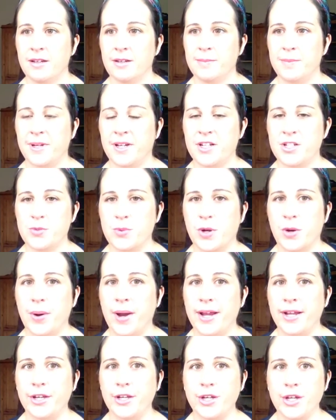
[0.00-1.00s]
because we're
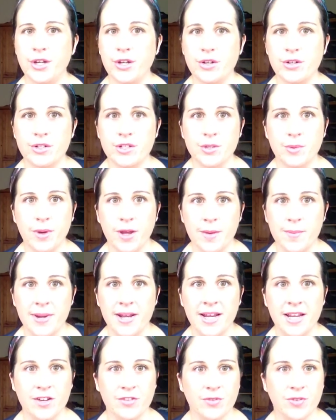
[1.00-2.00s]
quite new to where we
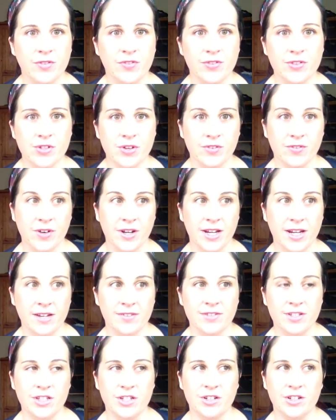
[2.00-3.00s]
live, we've sort of only
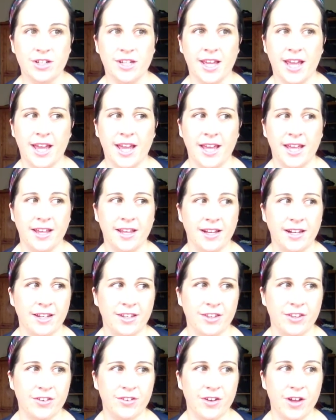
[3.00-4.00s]
lived in the
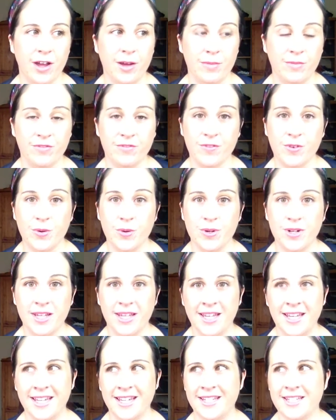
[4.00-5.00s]
UK 4
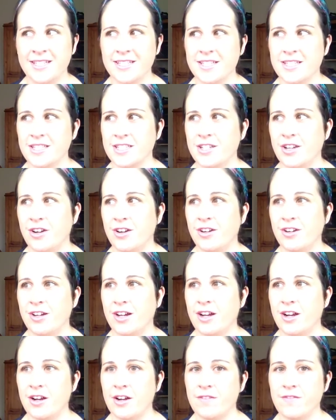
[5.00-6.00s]
years, so
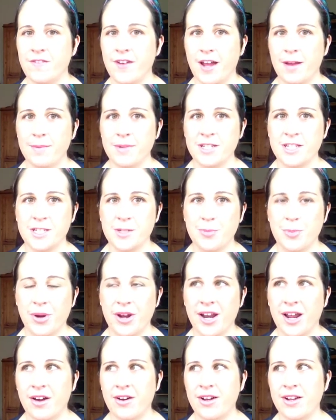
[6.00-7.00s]
our family's
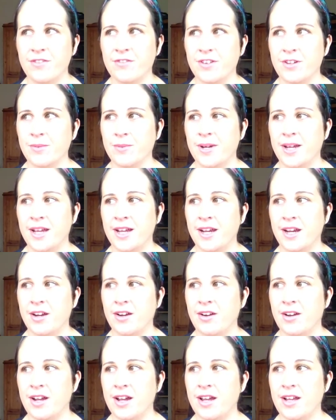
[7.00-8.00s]
spread out
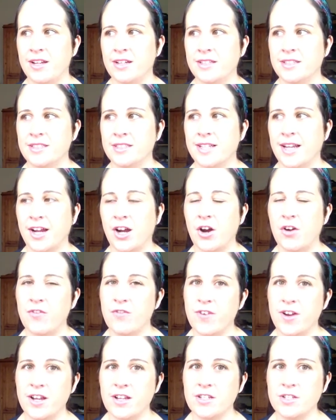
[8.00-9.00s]
everywhere and like our
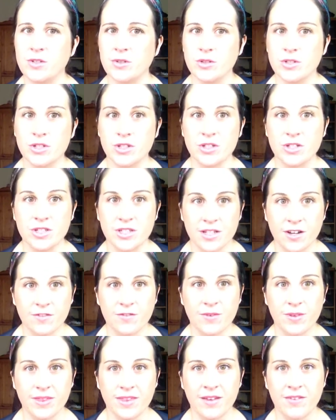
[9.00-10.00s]
friends all do
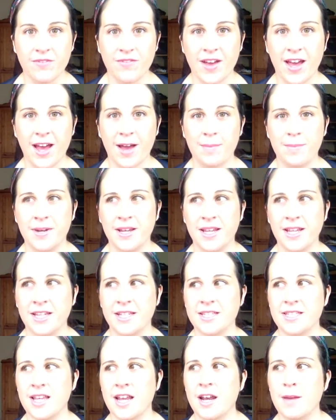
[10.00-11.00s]
stuff with their
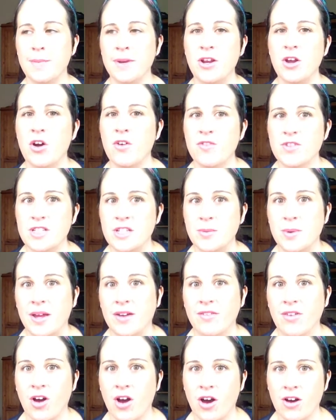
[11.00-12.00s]
families. And I mean, obviously we
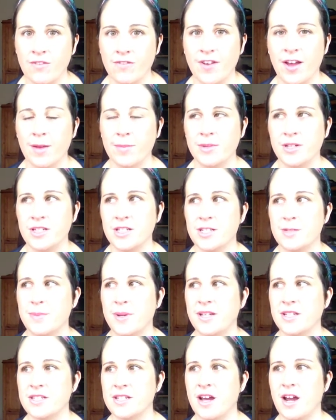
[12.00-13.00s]
have our family to
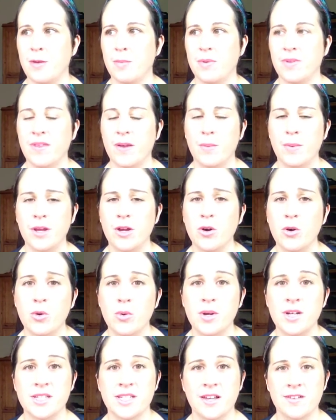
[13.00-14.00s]
spend time with and we
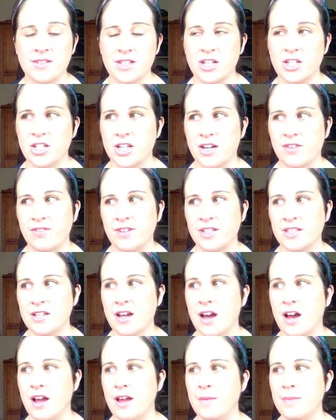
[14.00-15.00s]
always have such a lovely
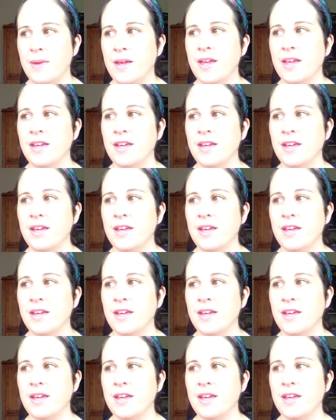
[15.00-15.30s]
time.